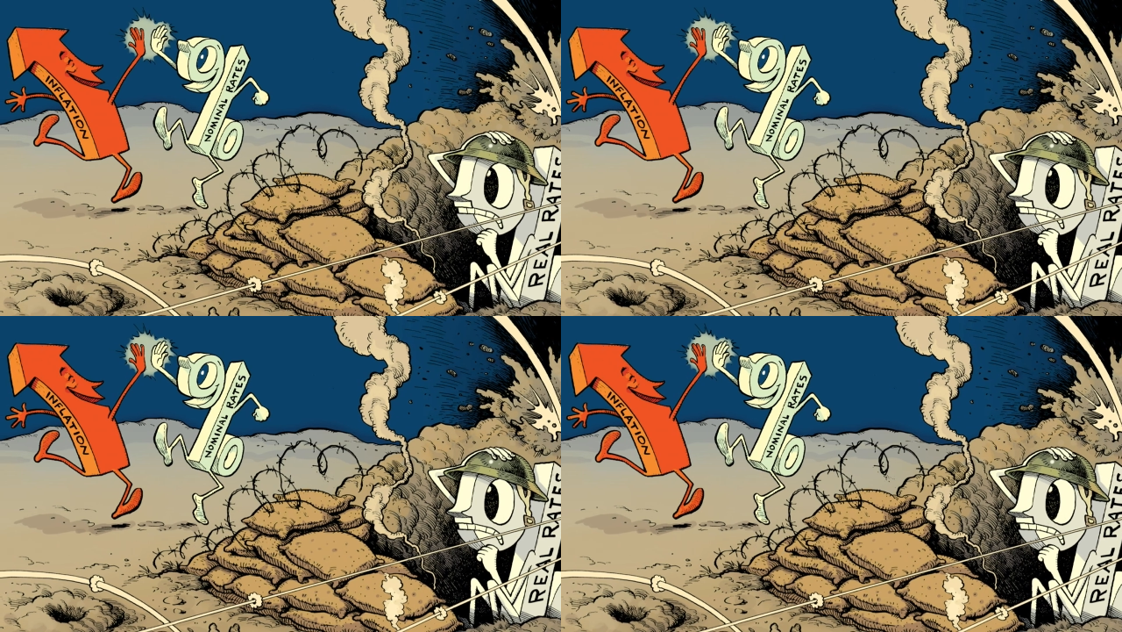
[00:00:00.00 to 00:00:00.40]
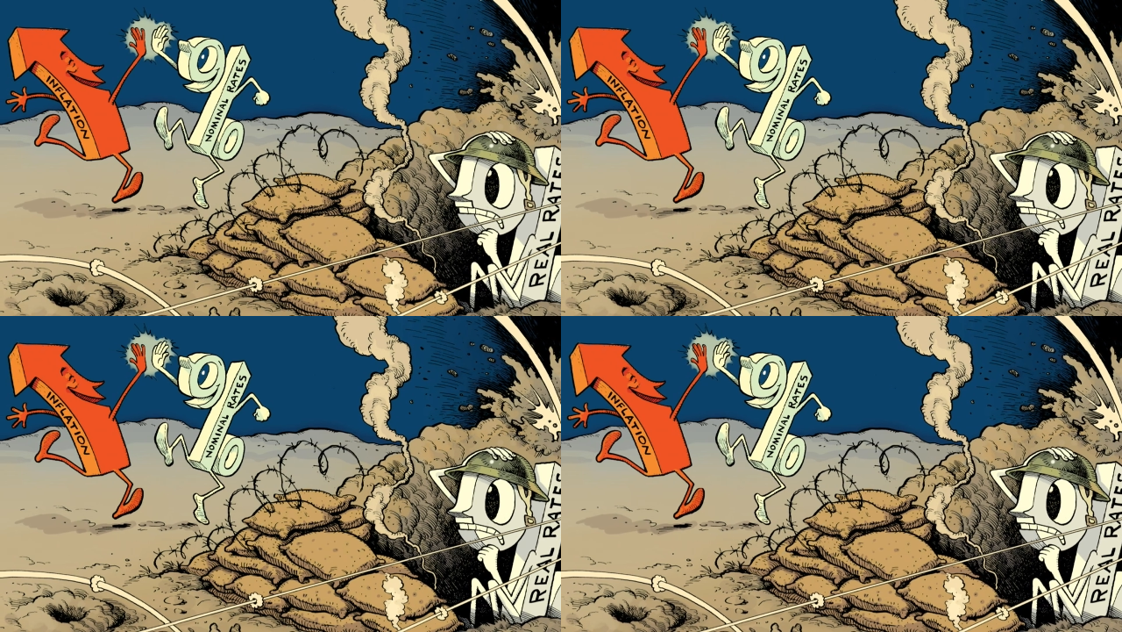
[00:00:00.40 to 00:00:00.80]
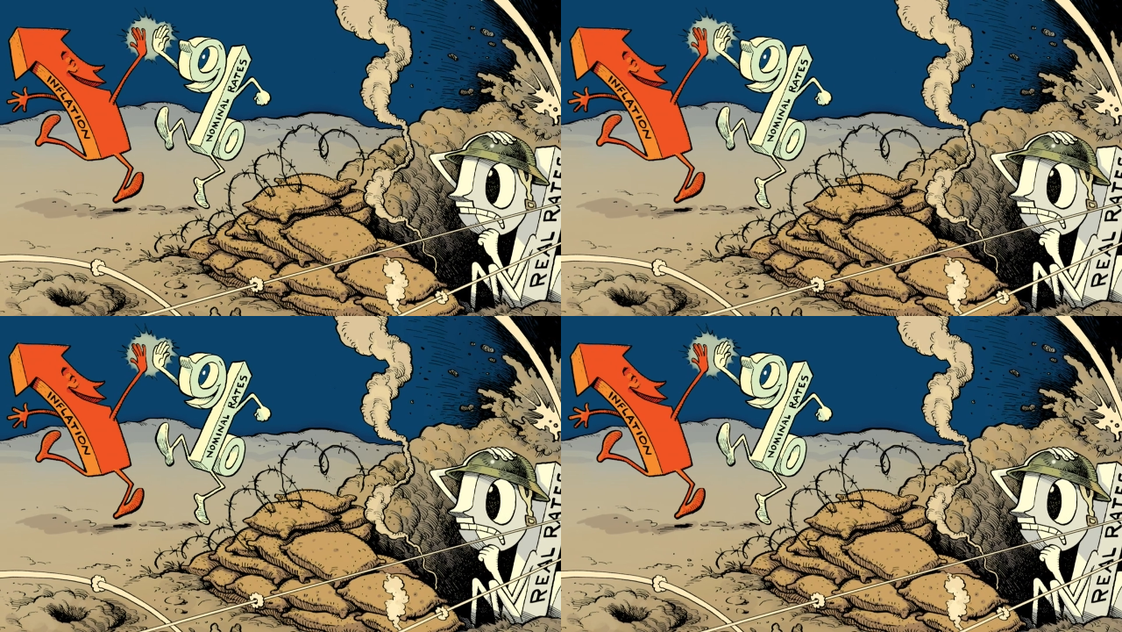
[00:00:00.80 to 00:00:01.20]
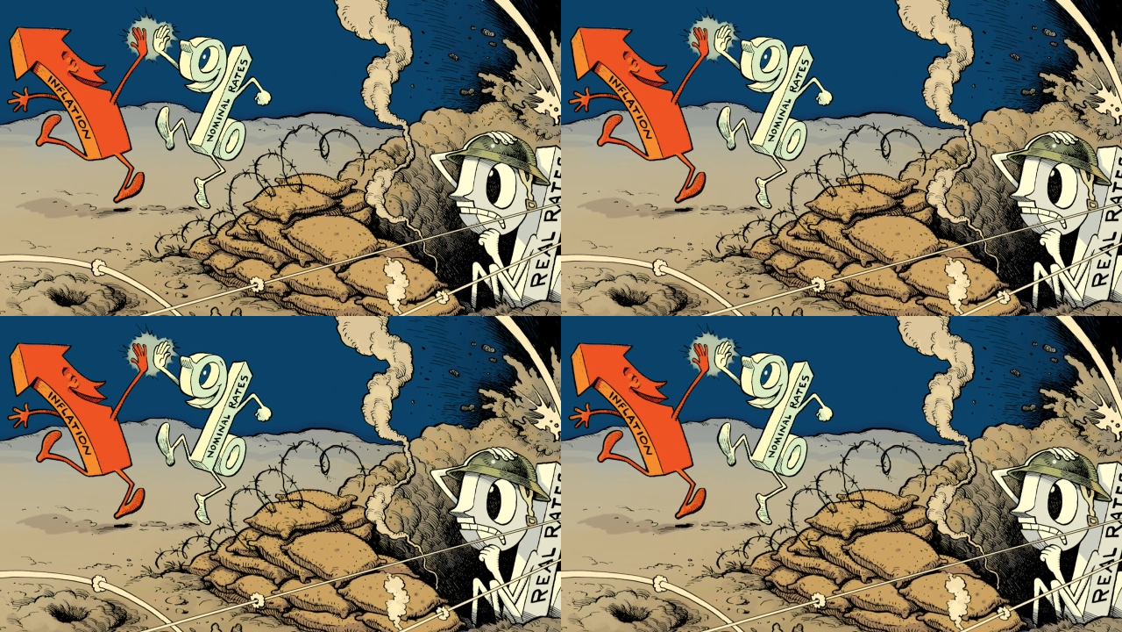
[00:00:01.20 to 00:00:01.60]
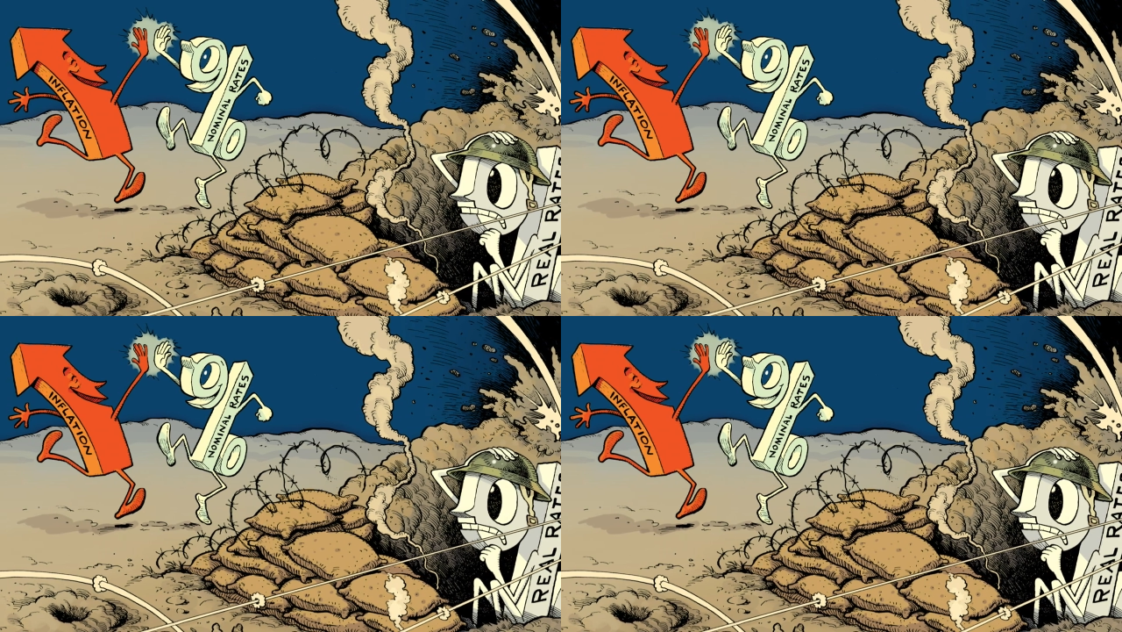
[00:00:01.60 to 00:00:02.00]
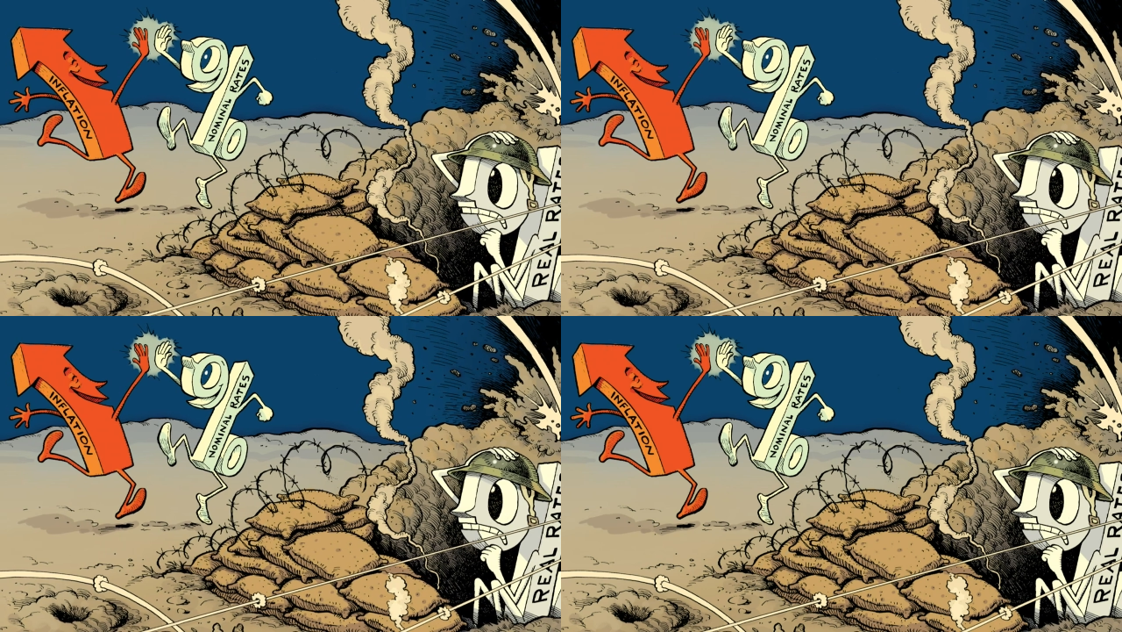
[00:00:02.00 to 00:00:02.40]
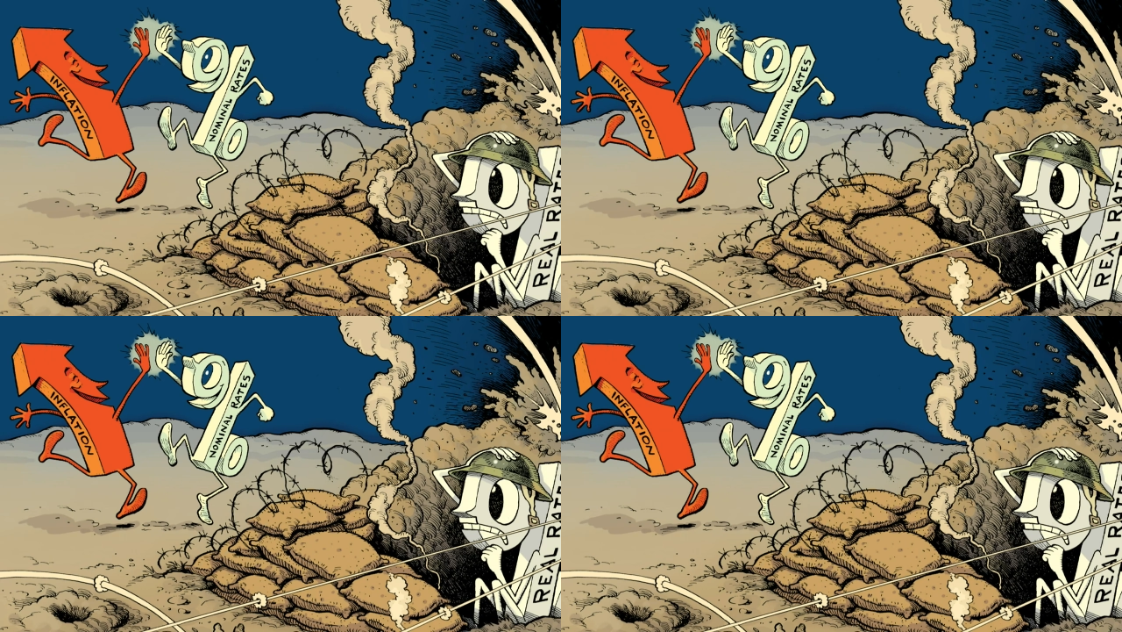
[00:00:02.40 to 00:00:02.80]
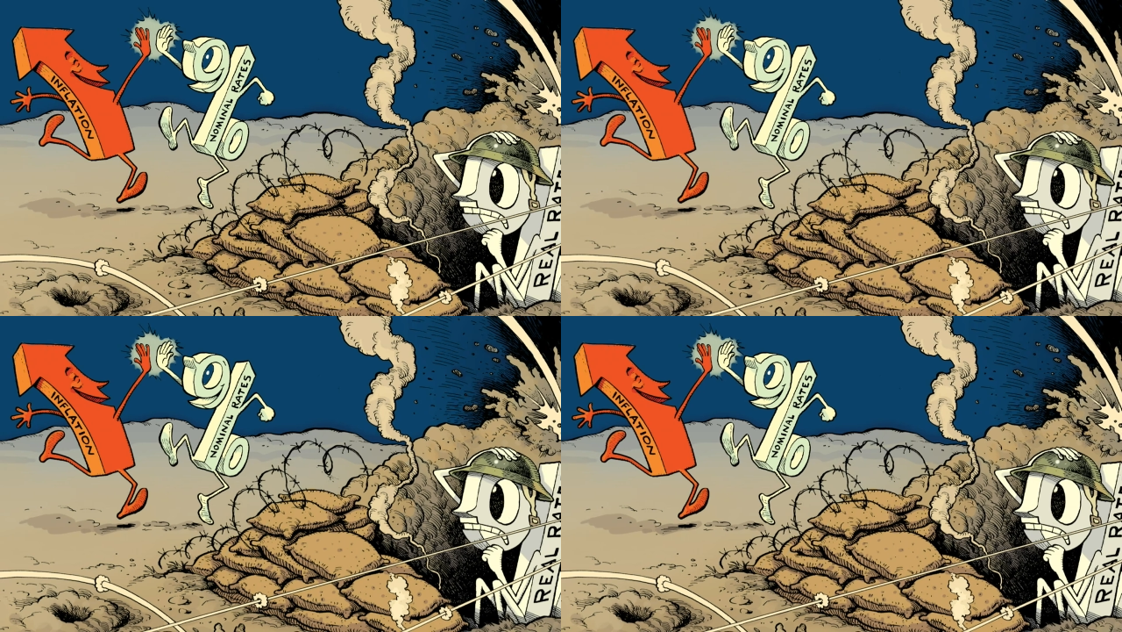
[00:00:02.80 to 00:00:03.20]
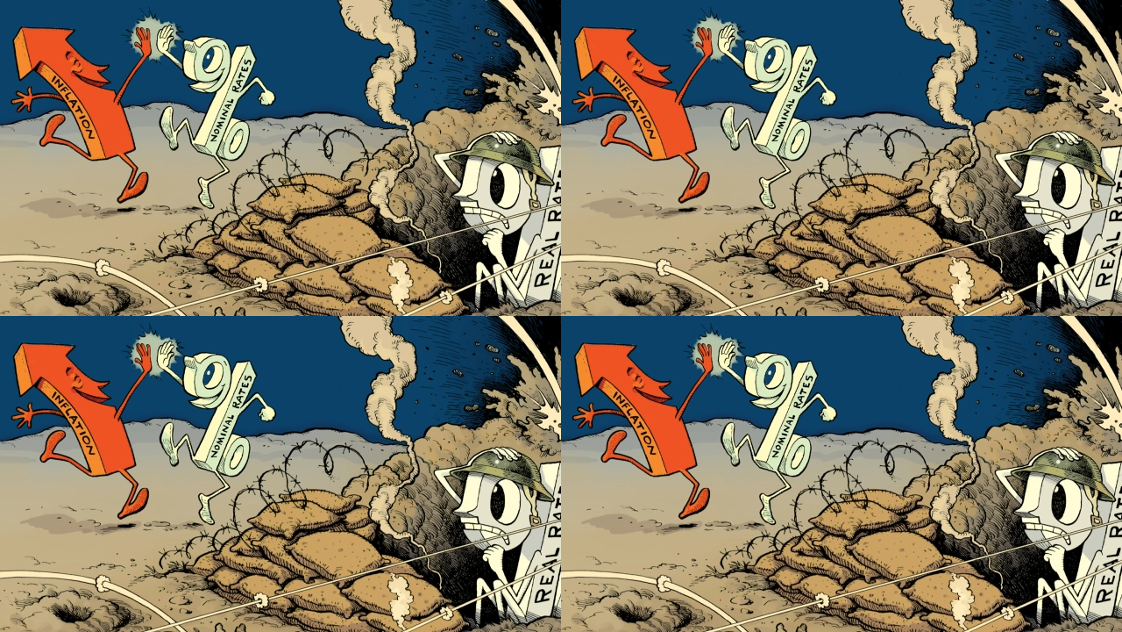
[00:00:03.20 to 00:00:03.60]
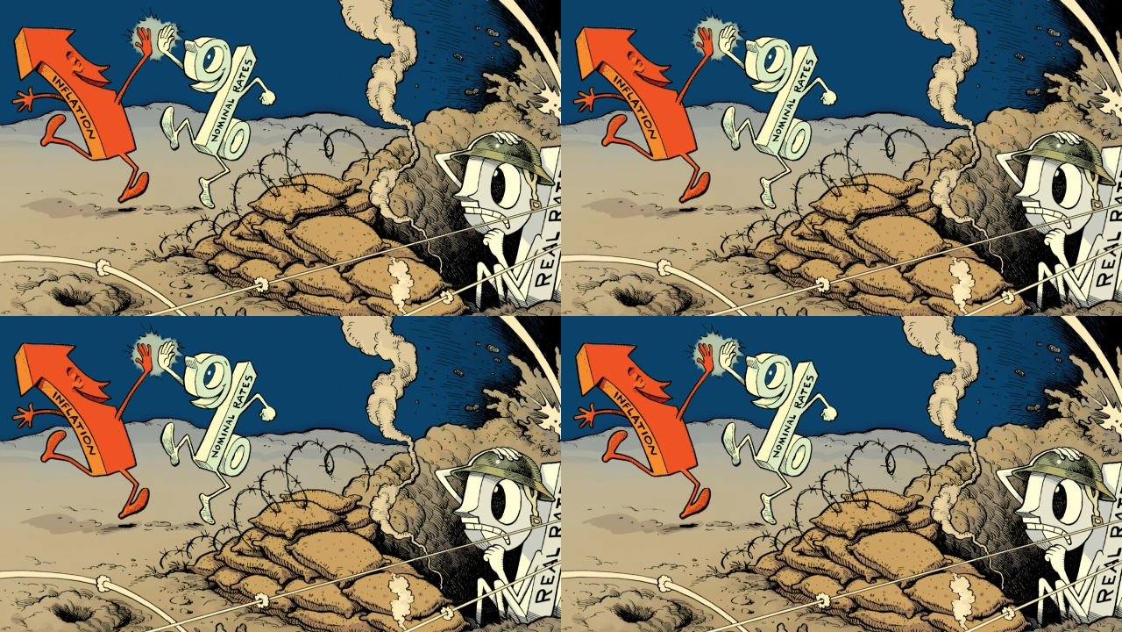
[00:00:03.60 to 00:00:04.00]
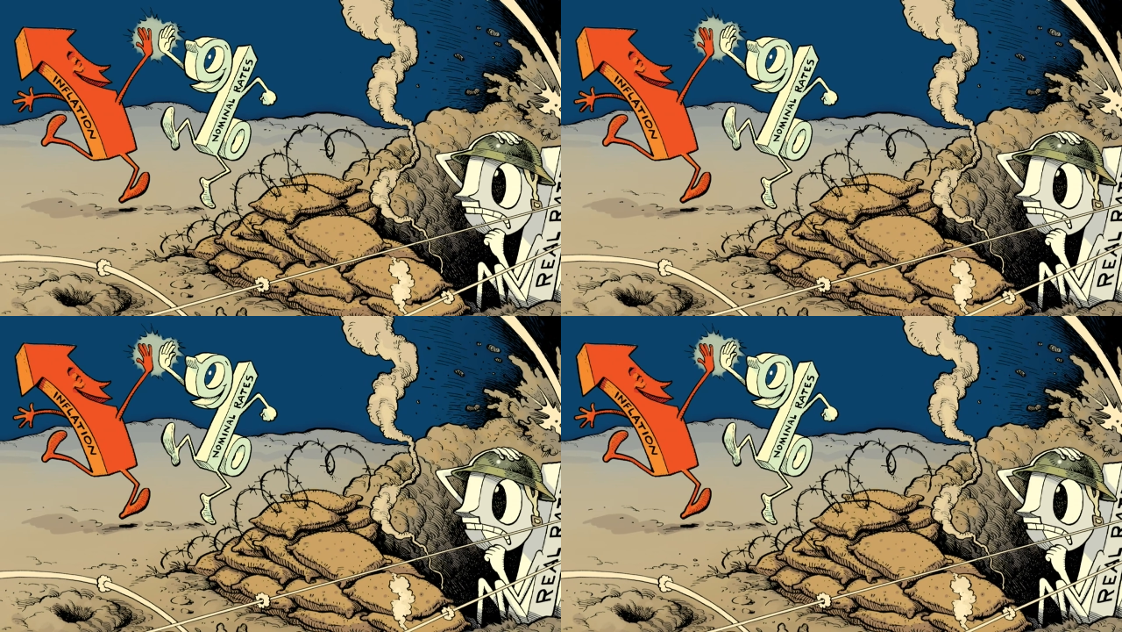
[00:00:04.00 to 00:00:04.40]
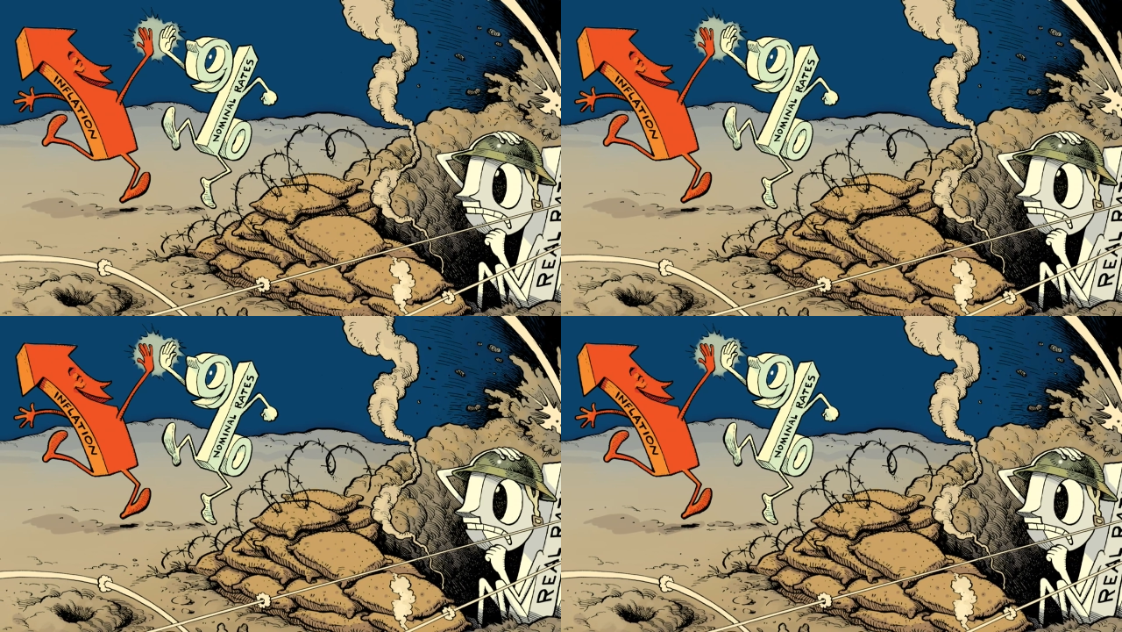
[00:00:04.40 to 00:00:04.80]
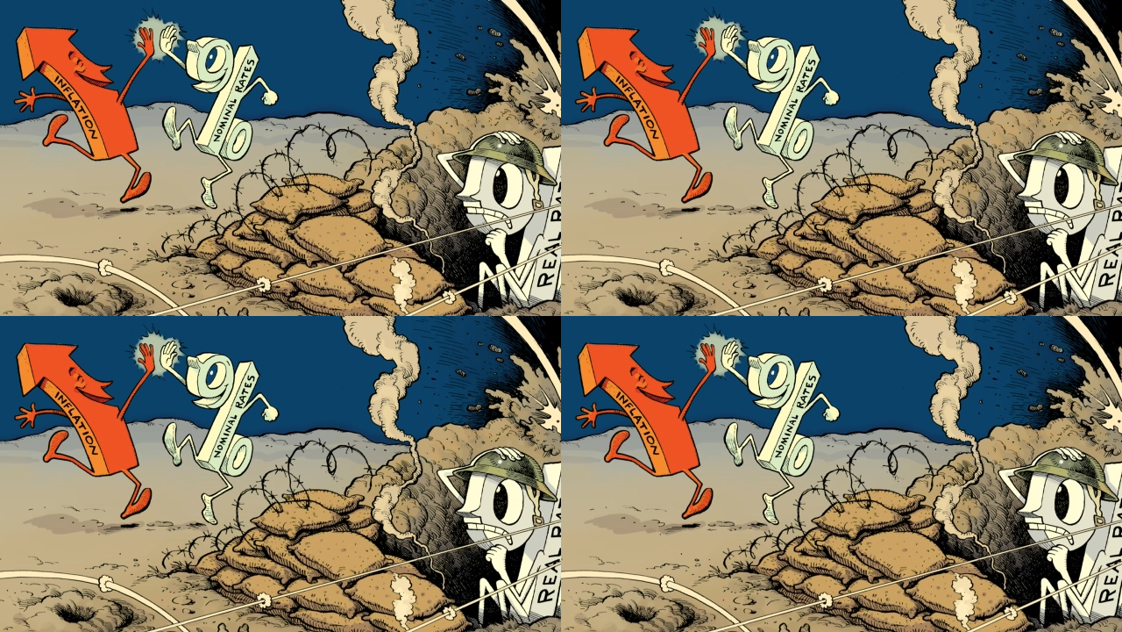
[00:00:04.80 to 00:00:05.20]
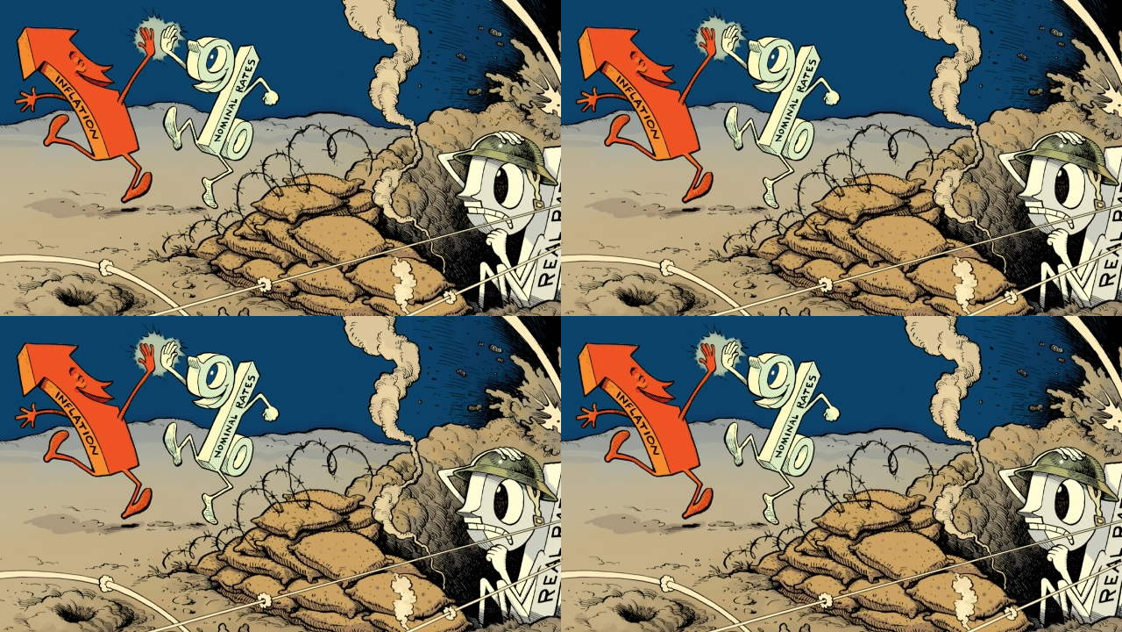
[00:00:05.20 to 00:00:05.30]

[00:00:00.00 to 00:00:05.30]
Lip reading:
[unreadable: no face in view]